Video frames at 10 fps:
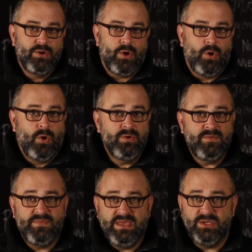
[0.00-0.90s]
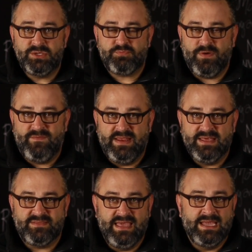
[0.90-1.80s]
all of these prophetic
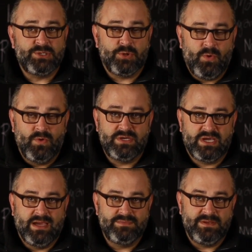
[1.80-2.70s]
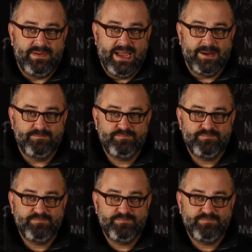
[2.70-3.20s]
things are going to come to bear.